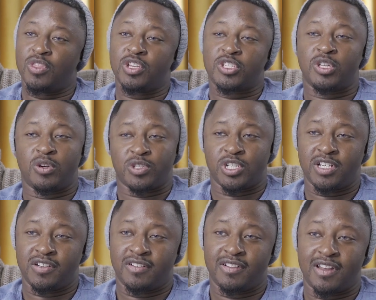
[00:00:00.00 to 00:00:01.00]
this
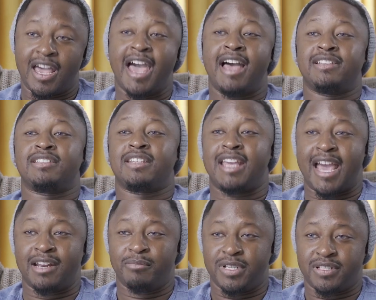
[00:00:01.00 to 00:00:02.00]
lotion has
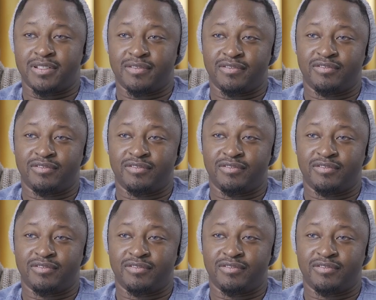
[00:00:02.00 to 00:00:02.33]
cannabis.